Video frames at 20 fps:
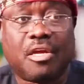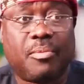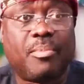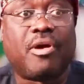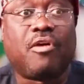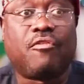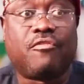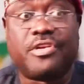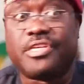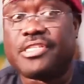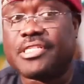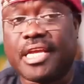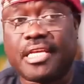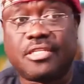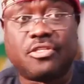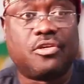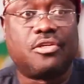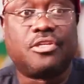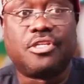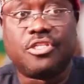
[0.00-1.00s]
a number of
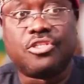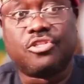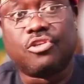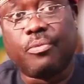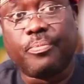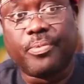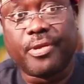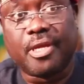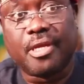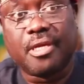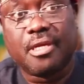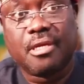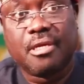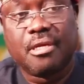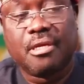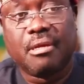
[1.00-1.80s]
research on this topic,